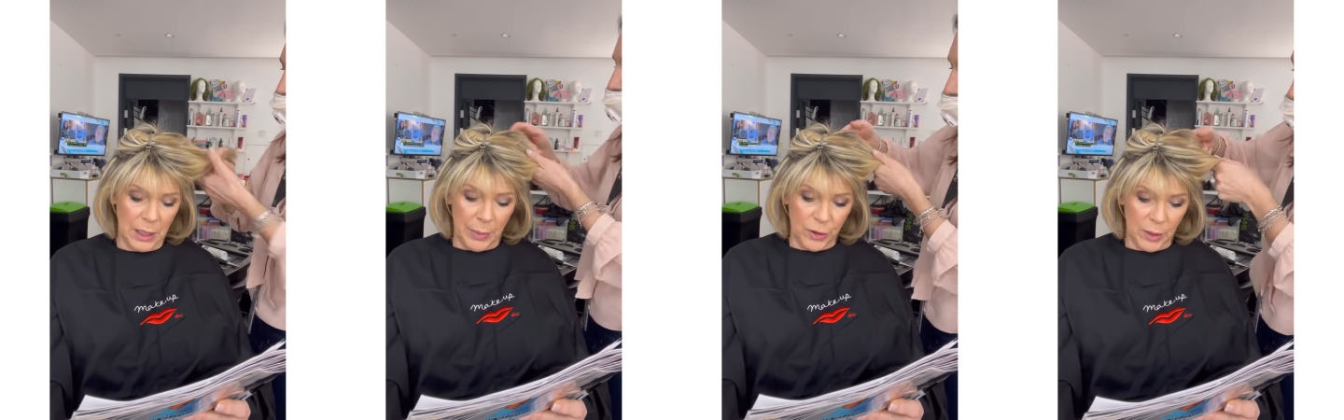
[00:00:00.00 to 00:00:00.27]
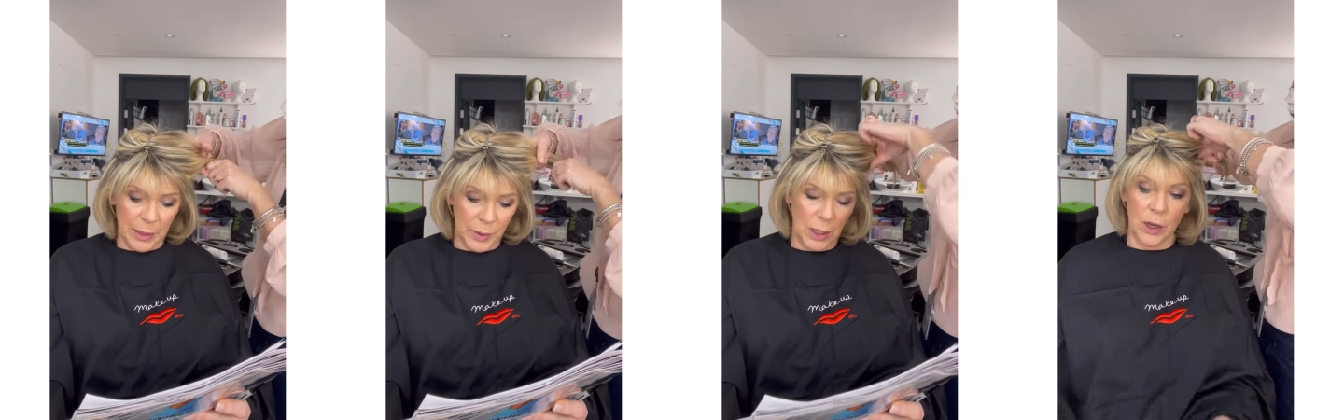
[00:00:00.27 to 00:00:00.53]
What are
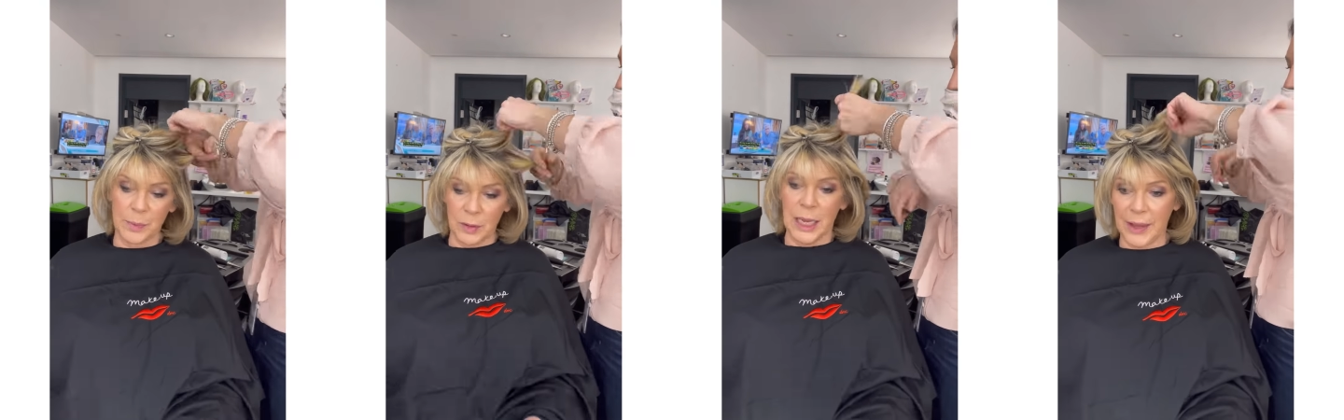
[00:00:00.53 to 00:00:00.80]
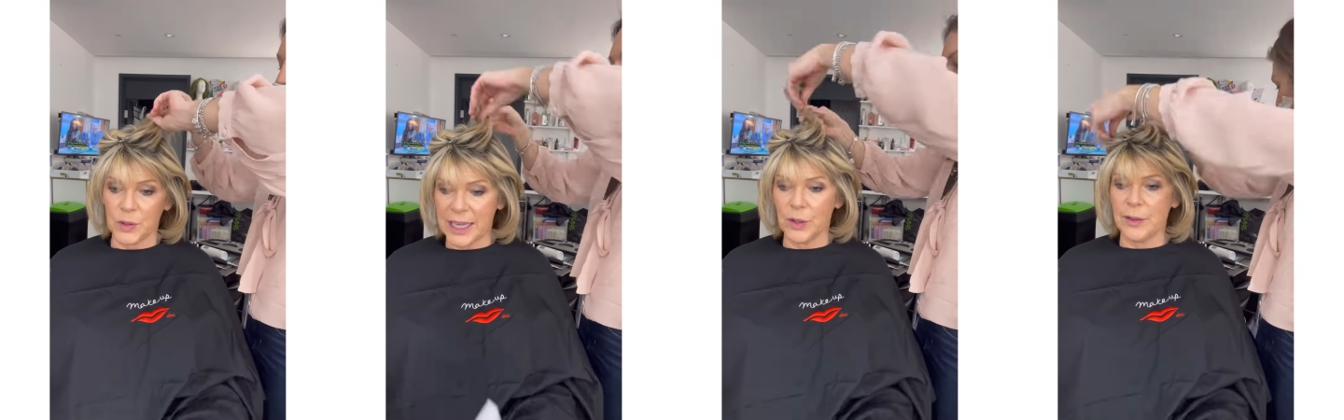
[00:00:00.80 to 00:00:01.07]
they in
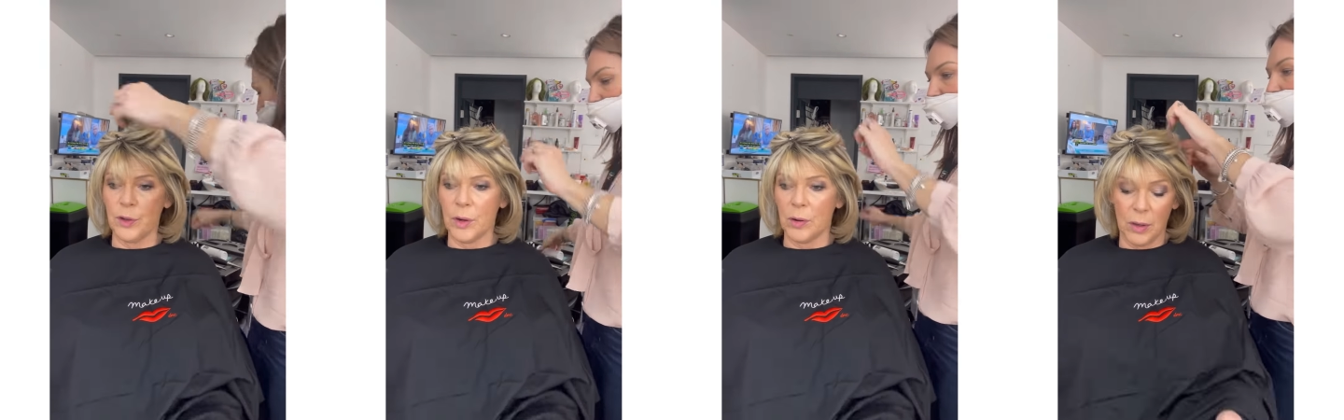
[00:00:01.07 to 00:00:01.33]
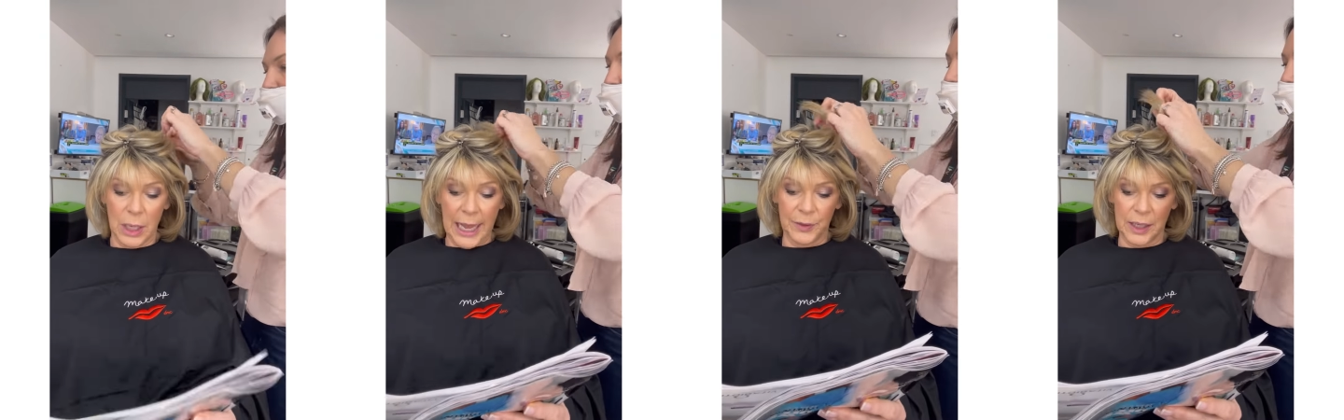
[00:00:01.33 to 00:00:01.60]
for? And
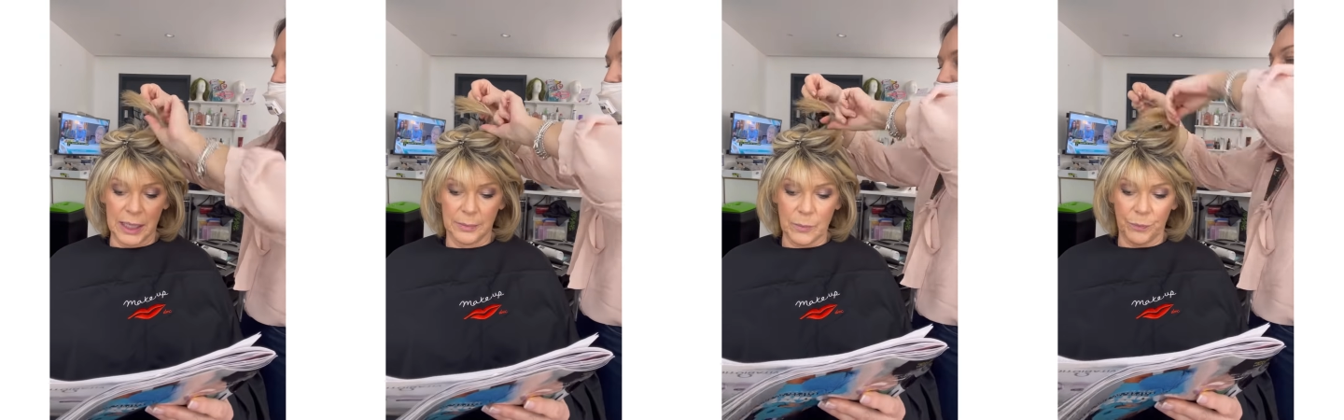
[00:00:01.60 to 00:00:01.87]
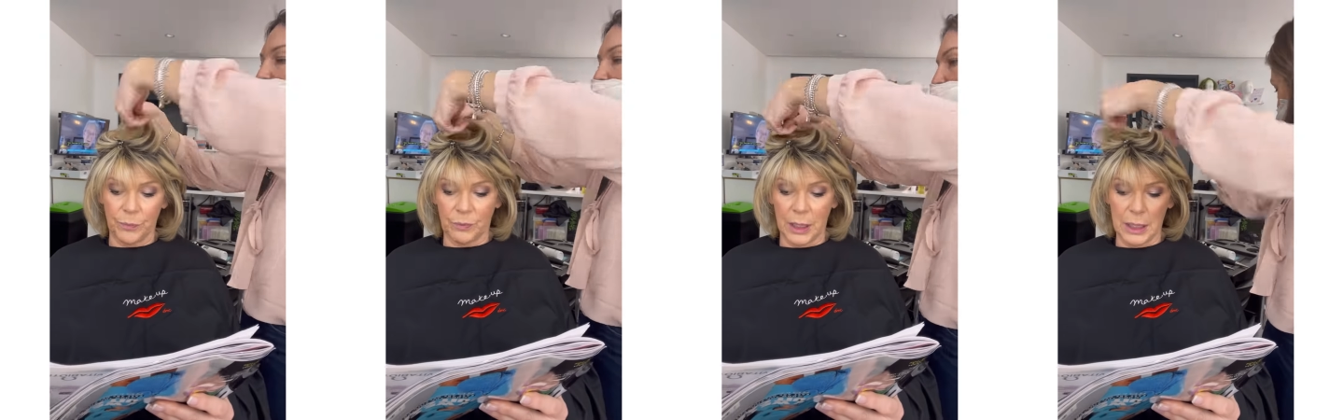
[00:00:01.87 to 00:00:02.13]

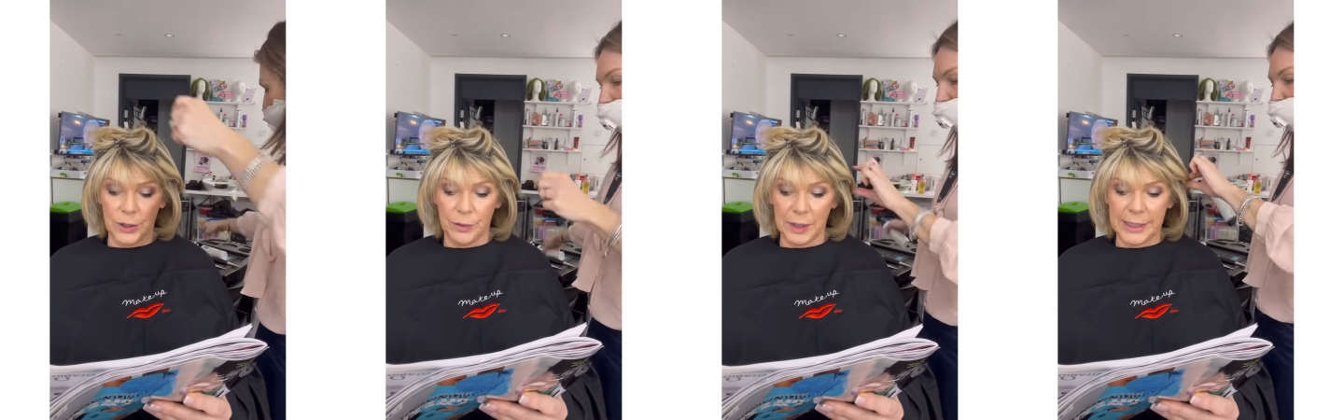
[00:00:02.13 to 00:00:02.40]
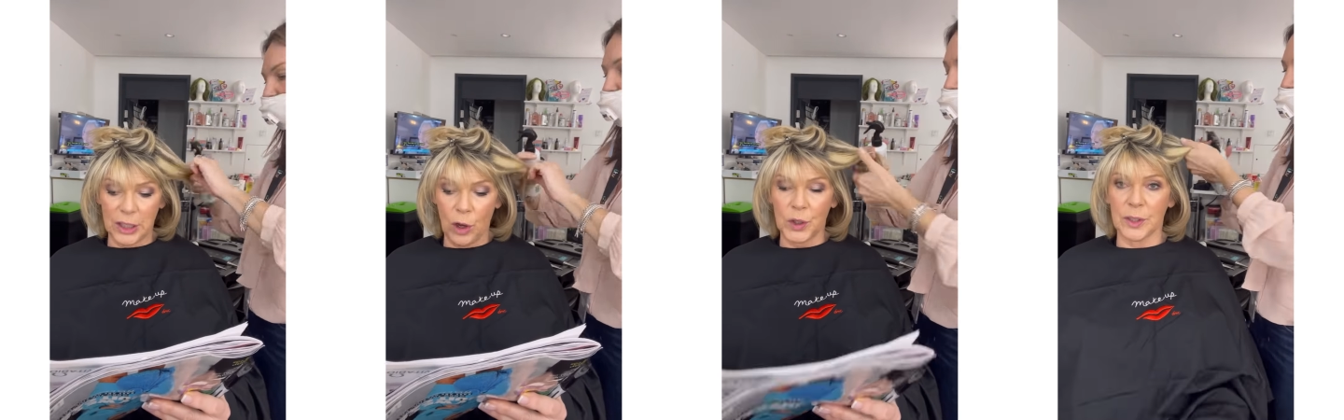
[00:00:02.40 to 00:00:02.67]
it's
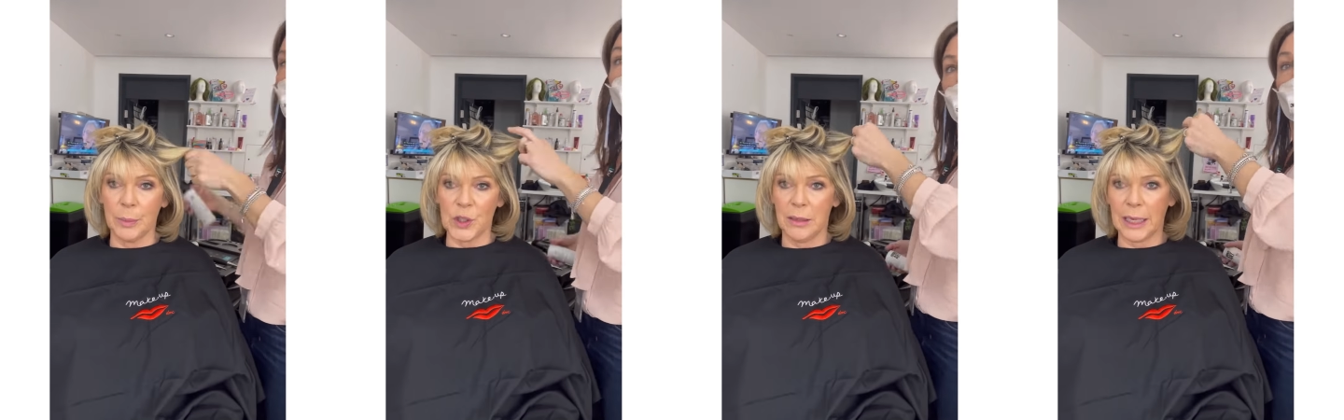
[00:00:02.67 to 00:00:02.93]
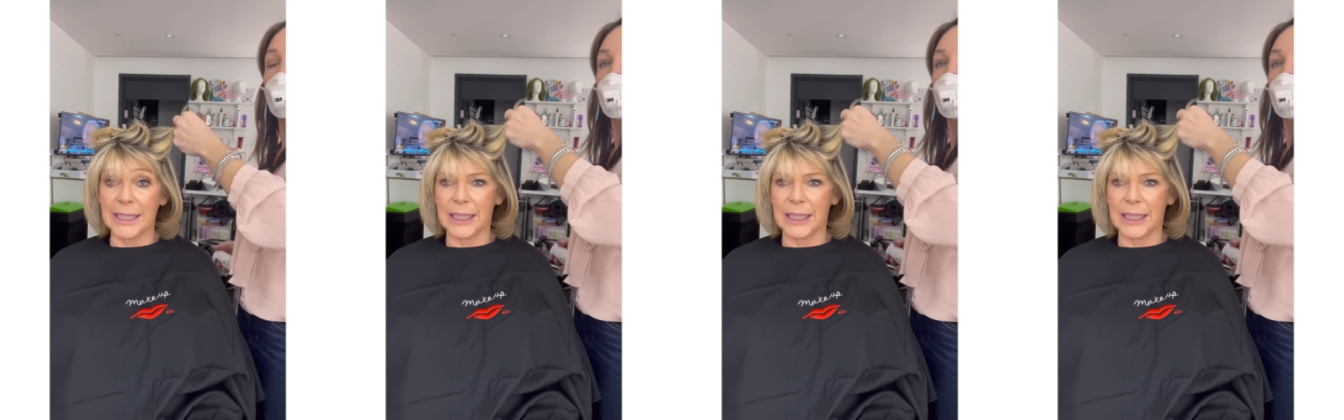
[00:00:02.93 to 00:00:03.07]
quite handy, actually,